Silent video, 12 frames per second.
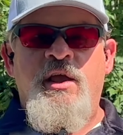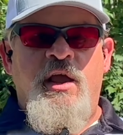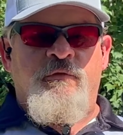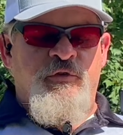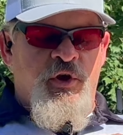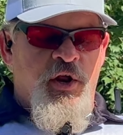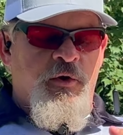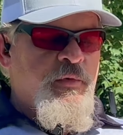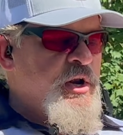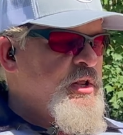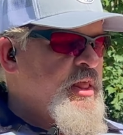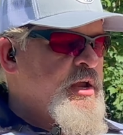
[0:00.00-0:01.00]
If you're gonna
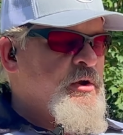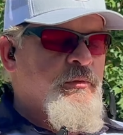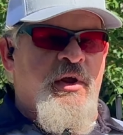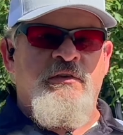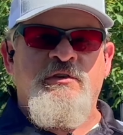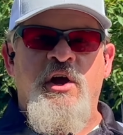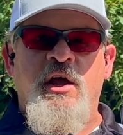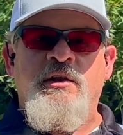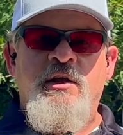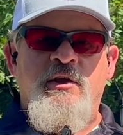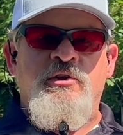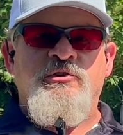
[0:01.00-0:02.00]
run it like a race gun,
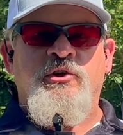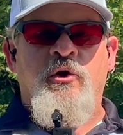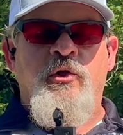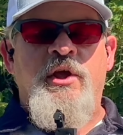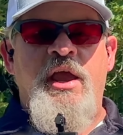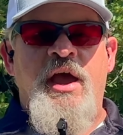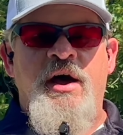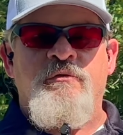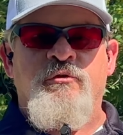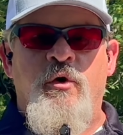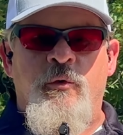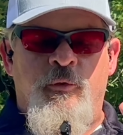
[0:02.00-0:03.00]
you should only
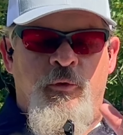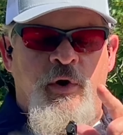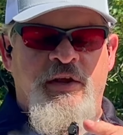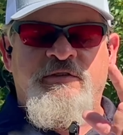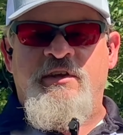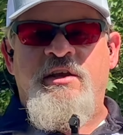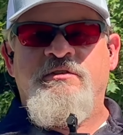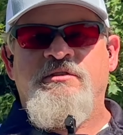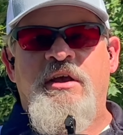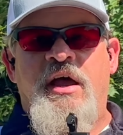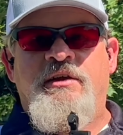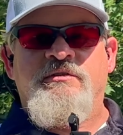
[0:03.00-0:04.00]
have racing
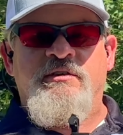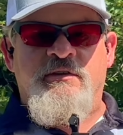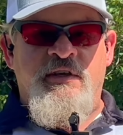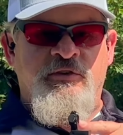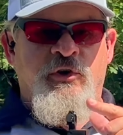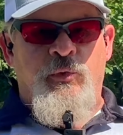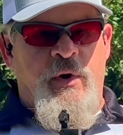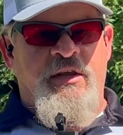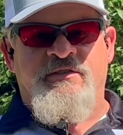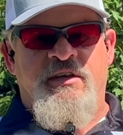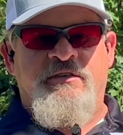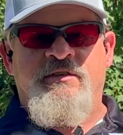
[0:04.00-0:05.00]
sights. These are
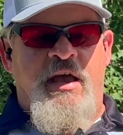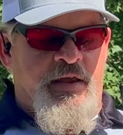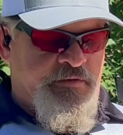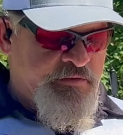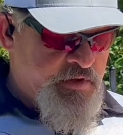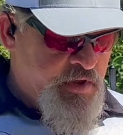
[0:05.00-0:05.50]
racing sights.